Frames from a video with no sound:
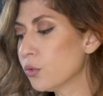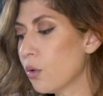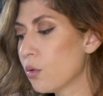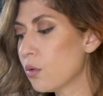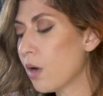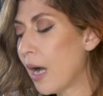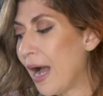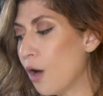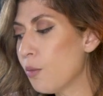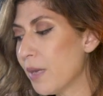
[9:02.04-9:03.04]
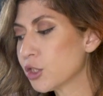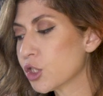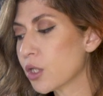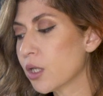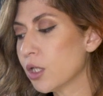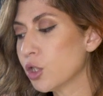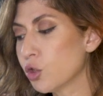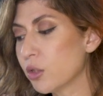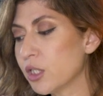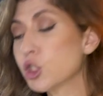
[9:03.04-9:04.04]
know how much the
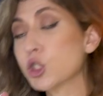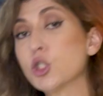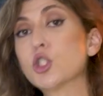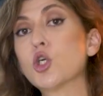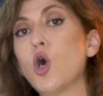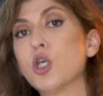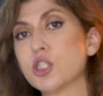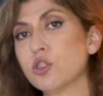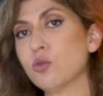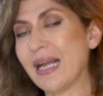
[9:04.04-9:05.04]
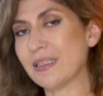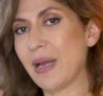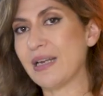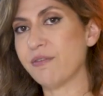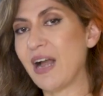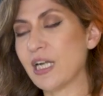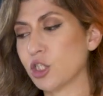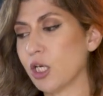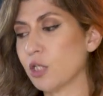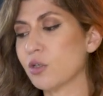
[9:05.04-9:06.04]
unit should cost you at manufacturing.